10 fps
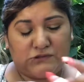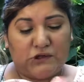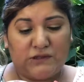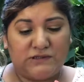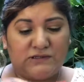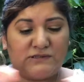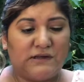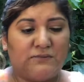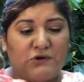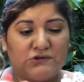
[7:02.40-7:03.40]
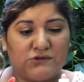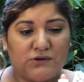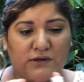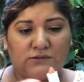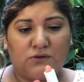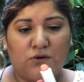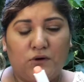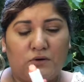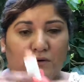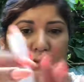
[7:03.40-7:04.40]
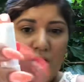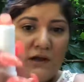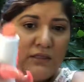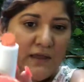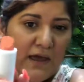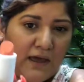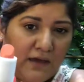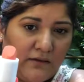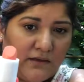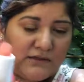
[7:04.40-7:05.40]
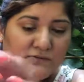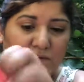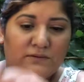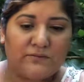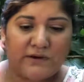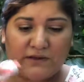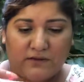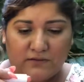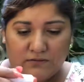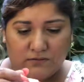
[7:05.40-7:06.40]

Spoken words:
So this is a moisturizer. Oh, look at that. That's really pretty.